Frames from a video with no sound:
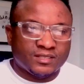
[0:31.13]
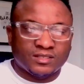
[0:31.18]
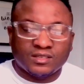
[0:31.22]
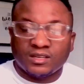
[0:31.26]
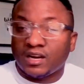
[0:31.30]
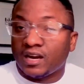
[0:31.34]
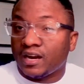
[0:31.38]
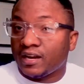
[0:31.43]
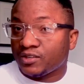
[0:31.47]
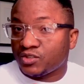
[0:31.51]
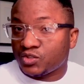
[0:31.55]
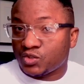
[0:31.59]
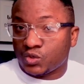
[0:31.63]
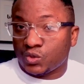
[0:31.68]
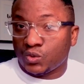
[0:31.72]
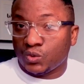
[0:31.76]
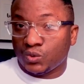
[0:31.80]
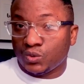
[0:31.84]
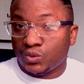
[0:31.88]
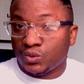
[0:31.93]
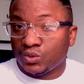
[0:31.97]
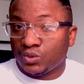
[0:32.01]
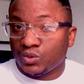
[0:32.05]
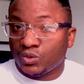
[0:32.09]
at
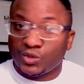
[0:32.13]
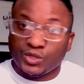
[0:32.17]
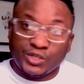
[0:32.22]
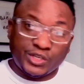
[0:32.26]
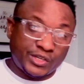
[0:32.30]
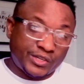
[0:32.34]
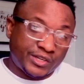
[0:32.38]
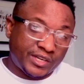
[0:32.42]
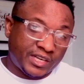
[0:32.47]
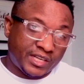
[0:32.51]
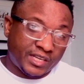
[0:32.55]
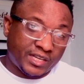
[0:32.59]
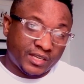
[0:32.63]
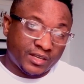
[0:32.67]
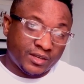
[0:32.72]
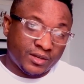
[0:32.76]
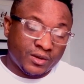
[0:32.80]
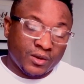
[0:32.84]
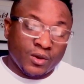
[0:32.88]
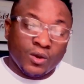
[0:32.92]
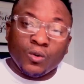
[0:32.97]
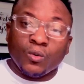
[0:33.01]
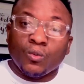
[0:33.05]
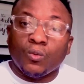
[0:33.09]
school, uni,
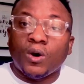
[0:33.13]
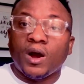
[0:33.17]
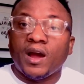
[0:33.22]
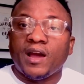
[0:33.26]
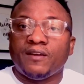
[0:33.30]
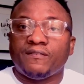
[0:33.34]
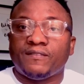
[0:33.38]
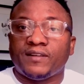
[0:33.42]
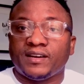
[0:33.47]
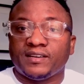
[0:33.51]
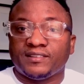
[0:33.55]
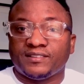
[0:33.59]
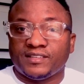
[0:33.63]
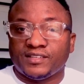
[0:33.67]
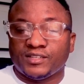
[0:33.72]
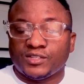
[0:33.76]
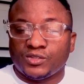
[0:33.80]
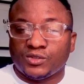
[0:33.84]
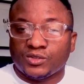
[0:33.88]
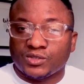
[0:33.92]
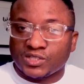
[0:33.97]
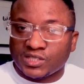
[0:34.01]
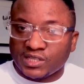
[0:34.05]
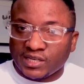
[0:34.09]
whatever it is
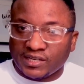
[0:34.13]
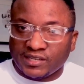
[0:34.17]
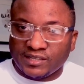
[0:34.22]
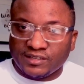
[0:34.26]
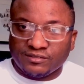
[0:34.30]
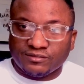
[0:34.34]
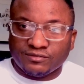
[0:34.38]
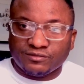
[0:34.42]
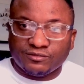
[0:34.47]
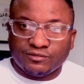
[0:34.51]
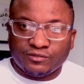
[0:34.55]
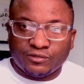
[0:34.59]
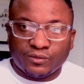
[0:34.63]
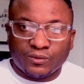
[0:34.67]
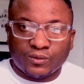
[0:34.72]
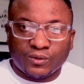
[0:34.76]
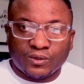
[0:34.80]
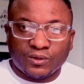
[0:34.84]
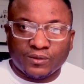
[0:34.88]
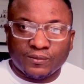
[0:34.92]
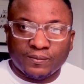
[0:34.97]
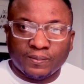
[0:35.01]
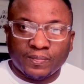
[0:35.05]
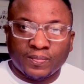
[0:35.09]
you're studying for.
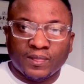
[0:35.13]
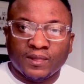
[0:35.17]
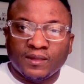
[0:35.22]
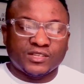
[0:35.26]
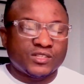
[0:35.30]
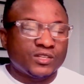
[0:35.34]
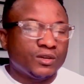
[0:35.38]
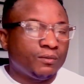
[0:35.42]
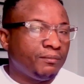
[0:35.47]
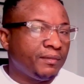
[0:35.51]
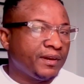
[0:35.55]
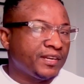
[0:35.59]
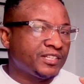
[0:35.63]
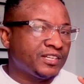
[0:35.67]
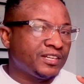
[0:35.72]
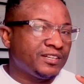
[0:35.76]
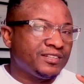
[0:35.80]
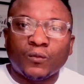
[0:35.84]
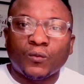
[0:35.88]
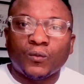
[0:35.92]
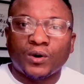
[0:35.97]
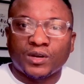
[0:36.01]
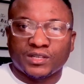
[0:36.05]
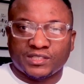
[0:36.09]
So make sure
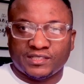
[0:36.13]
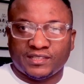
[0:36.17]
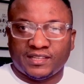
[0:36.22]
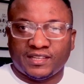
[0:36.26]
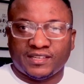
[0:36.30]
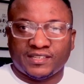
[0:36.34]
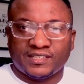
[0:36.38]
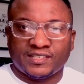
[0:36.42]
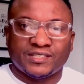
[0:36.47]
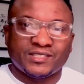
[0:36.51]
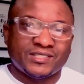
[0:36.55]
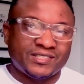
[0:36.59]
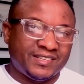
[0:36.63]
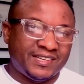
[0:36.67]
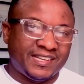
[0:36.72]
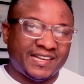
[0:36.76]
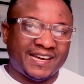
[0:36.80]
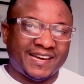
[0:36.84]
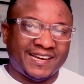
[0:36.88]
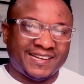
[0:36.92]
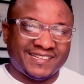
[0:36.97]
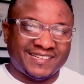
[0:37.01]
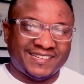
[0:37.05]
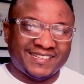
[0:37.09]
you watch this to the
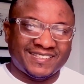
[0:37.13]
end.